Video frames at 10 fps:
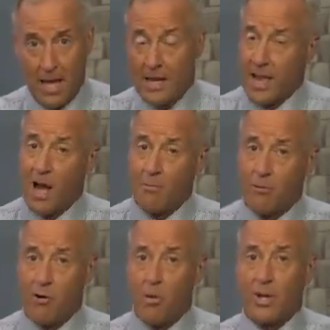Now,
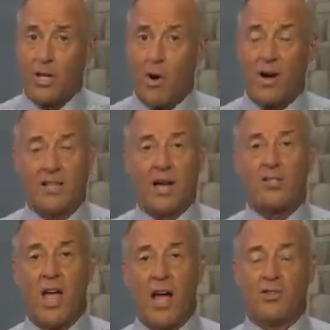before we go, I'd like
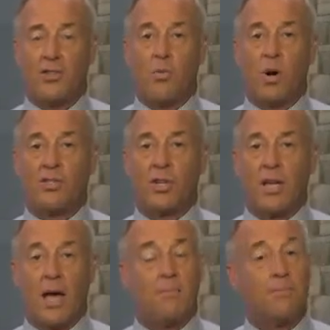to ask you once
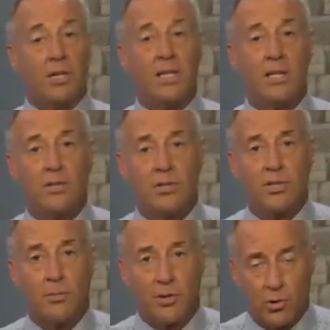again, please
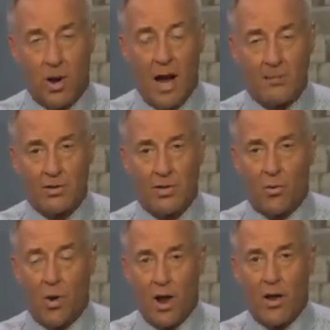subscribe to the
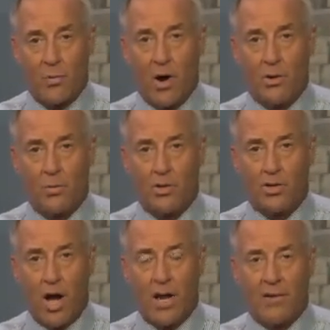One-on-One with
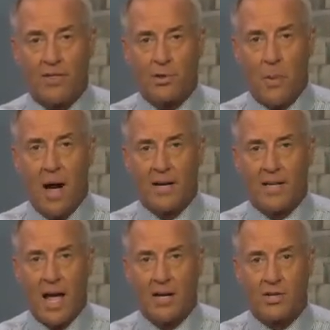Jon Evans
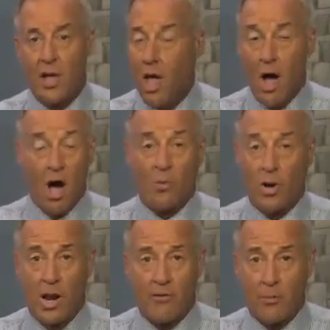podcast on
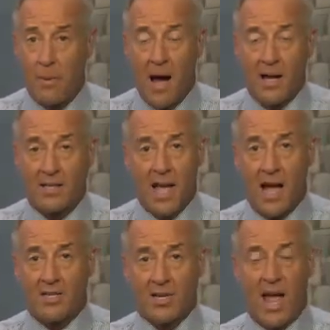whatever
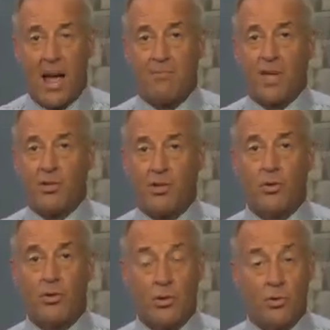podcast app that you
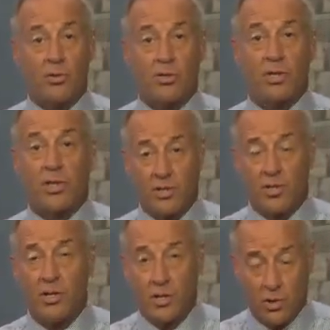use to
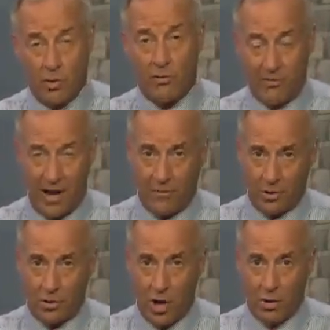listen to your
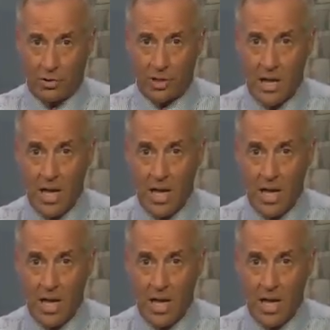favorite shows.